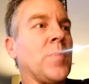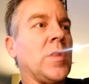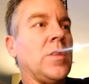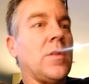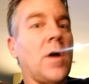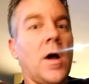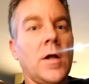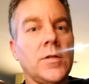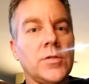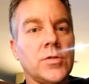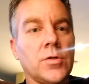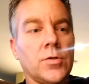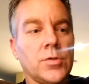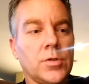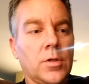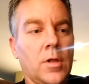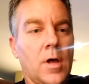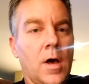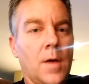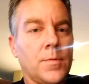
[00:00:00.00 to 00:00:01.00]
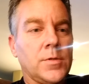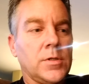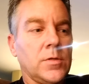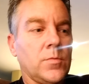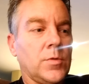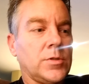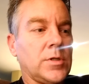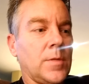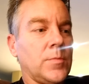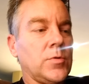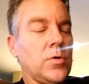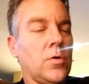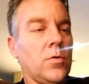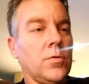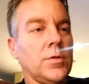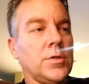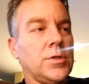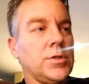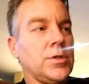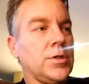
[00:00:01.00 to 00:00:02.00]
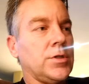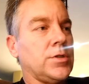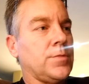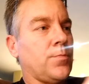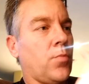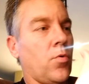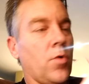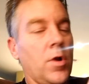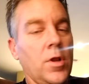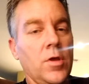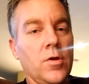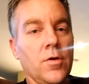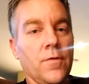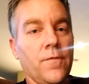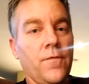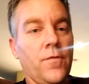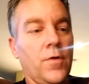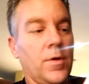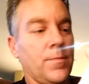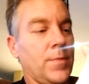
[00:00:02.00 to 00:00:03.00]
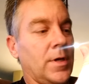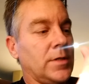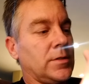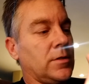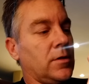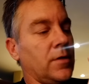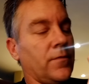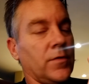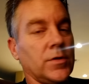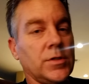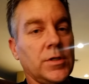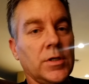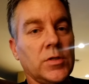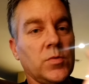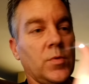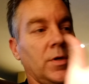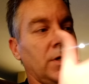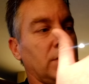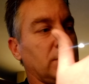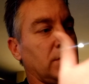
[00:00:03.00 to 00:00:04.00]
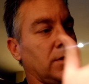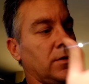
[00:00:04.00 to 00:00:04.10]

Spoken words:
non-surgical option, which I'm told is just pointing your foot basically for 6 weeks,